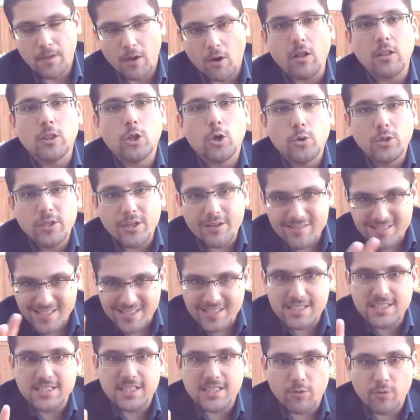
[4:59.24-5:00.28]
Although there is a
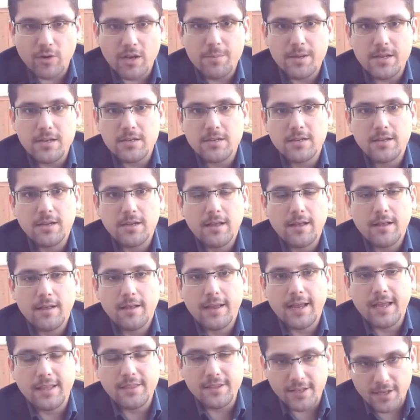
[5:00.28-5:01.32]
disagreement,
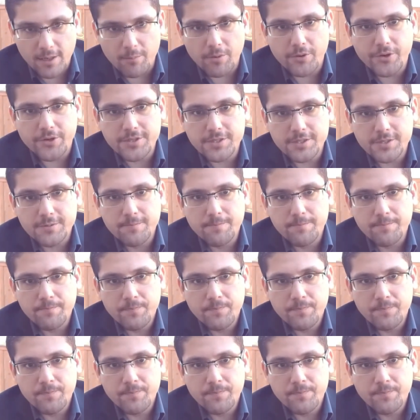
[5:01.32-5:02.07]
in the numbers